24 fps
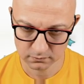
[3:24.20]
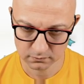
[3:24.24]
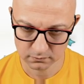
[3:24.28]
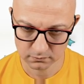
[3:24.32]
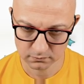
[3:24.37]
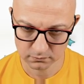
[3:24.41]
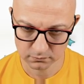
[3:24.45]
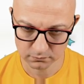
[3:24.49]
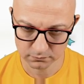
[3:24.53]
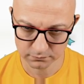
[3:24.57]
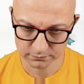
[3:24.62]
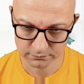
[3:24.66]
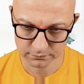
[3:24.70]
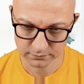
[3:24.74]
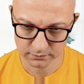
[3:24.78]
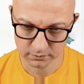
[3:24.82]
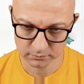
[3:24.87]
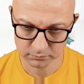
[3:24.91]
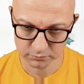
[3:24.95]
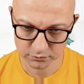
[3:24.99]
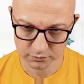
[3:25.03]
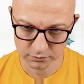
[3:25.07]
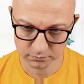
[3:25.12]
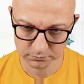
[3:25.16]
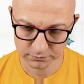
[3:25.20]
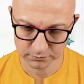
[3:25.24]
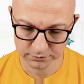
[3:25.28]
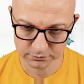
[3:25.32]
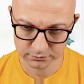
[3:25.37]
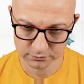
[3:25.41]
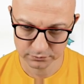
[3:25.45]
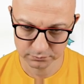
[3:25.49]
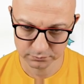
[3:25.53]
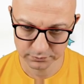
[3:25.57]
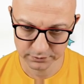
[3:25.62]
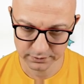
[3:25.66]
Oh, still probably
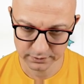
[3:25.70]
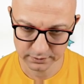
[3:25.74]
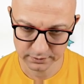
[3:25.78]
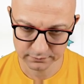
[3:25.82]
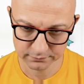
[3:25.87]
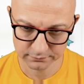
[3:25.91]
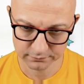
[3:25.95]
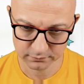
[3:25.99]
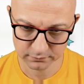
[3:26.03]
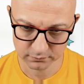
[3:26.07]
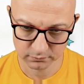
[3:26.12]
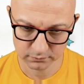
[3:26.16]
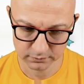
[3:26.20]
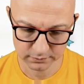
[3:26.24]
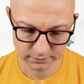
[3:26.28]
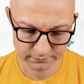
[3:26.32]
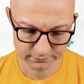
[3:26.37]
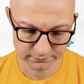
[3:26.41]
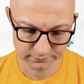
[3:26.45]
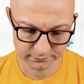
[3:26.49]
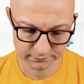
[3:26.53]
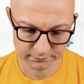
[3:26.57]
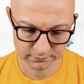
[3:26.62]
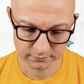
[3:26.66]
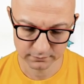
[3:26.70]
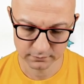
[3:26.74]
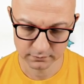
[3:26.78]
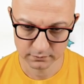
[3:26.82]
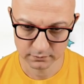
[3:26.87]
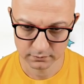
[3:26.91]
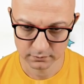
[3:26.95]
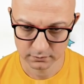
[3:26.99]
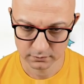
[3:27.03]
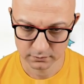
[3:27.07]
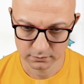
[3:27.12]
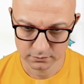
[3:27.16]
too big, so let's
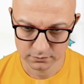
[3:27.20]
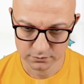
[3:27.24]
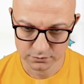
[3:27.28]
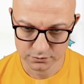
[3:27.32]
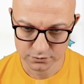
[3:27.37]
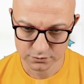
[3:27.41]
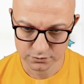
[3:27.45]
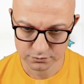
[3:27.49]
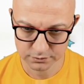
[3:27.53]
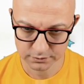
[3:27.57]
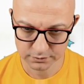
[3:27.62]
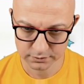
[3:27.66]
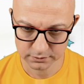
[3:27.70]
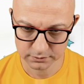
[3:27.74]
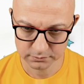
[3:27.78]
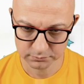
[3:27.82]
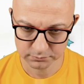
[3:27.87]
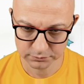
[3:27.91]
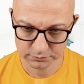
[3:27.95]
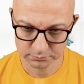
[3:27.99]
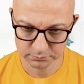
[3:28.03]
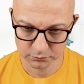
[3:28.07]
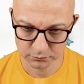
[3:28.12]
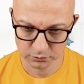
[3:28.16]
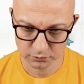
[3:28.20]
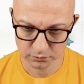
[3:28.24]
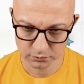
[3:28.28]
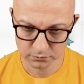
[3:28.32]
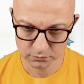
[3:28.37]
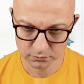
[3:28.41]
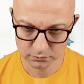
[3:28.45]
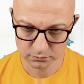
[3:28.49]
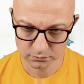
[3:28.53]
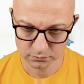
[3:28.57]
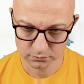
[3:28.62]
shrink it a bit more.